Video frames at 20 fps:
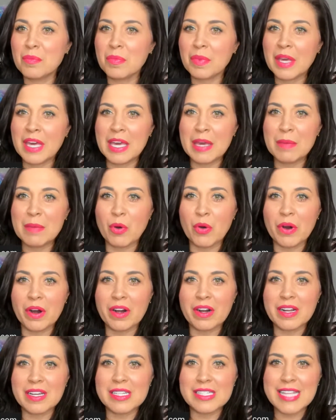
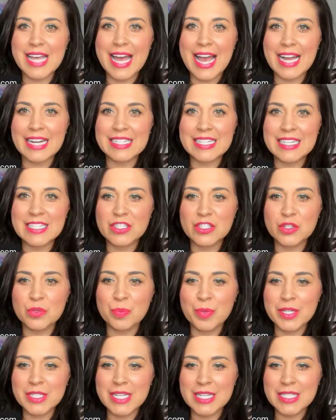keyboard is acting
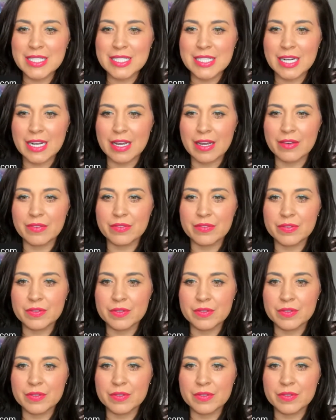super sensitive.